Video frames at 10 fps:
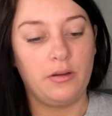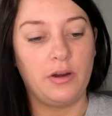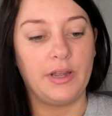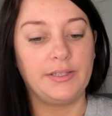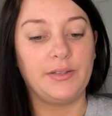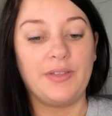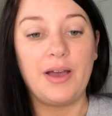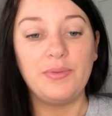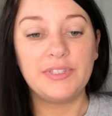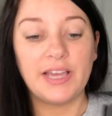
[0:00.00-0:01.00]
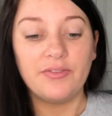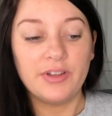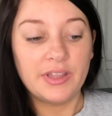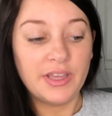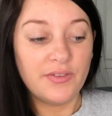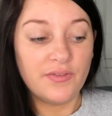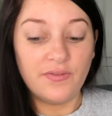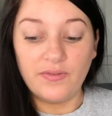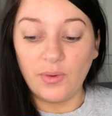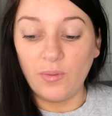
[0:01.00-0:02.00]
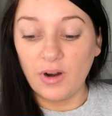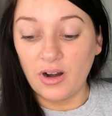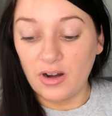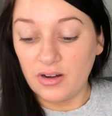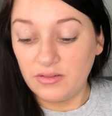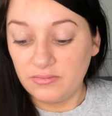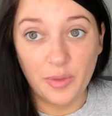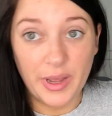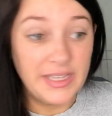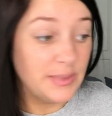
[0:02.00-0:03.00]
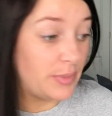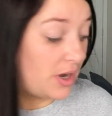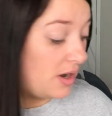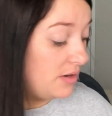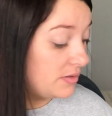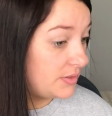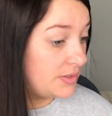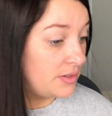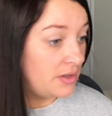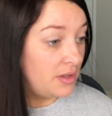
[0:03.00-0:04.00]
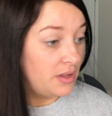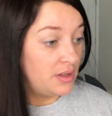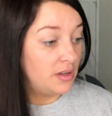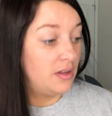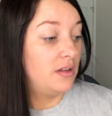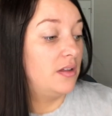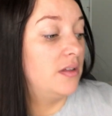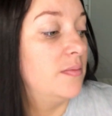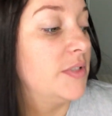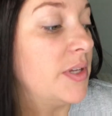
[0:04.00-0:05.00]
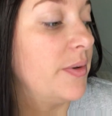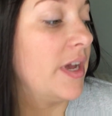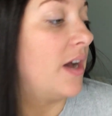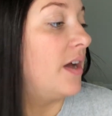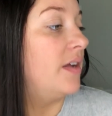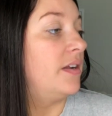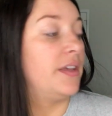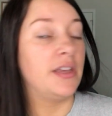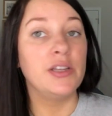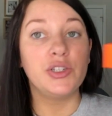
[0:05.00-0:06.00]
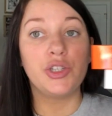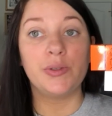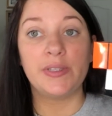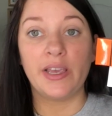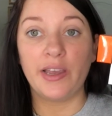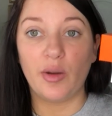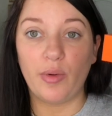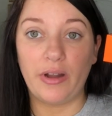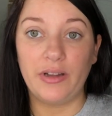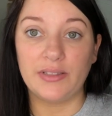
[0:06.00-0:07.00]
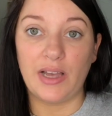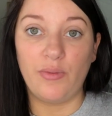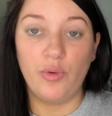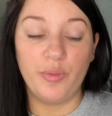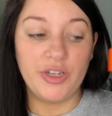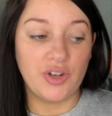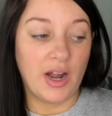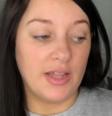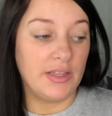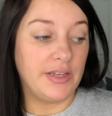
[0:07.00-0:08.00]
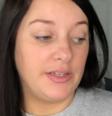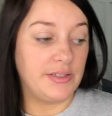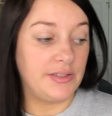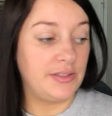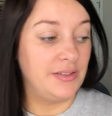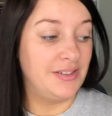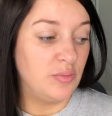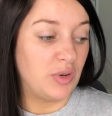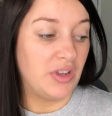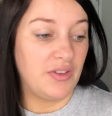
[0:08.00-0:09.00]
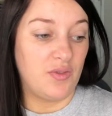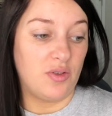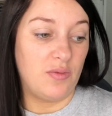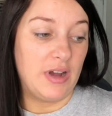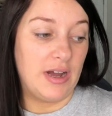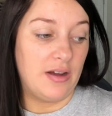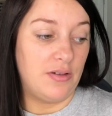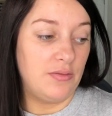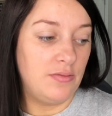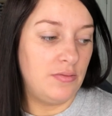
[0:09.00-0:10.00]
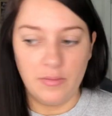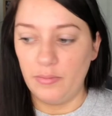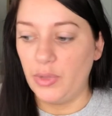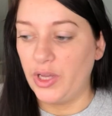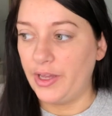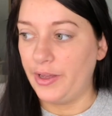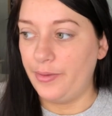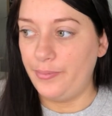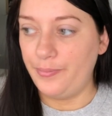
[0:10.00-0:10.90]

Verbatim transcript: all right, so that was everything for Base Box. Um, so we got, again, two skincare products. I won't be trying these probably for a while, but